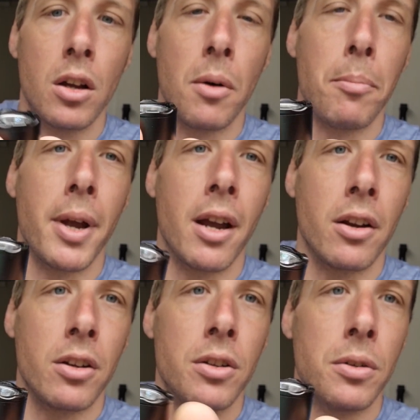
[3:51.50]

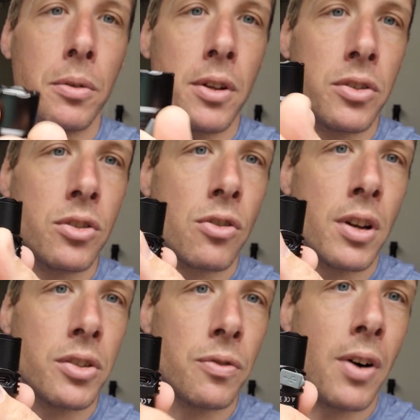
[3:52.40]
compared to this
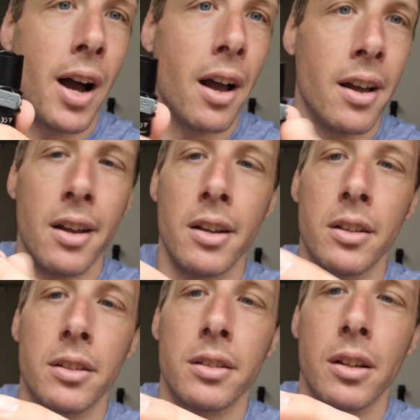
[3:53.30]
Trustfire.
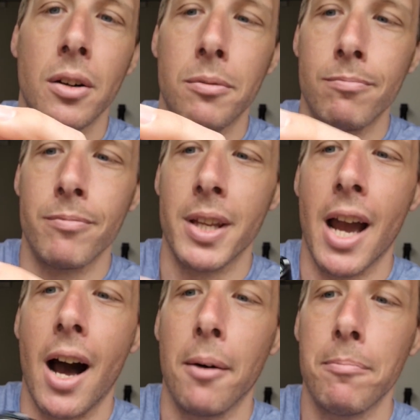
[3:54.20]
So
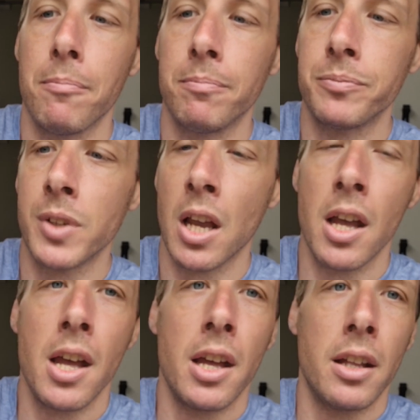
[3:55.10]
yeah.
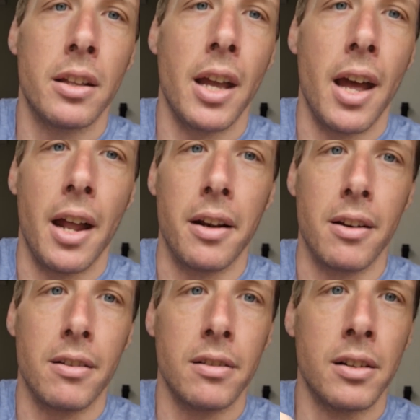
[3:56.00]

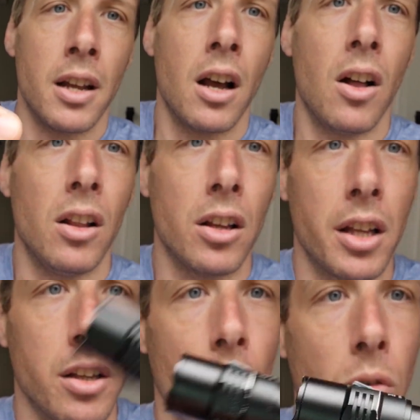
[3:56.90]
Then I'll
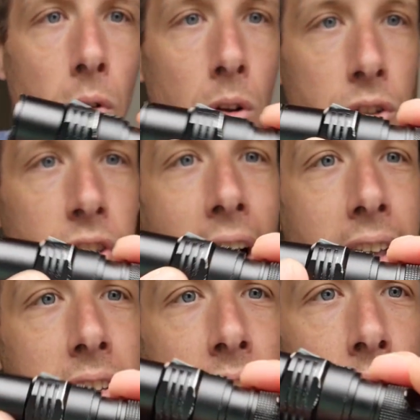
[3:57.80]
look at the overall
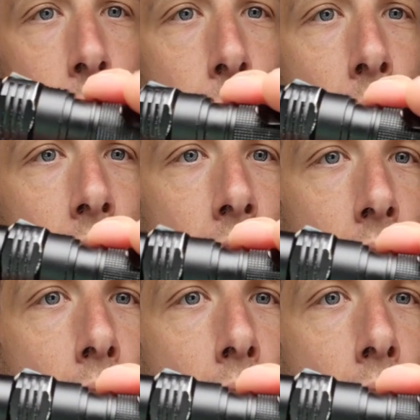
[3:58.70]
size. If you want a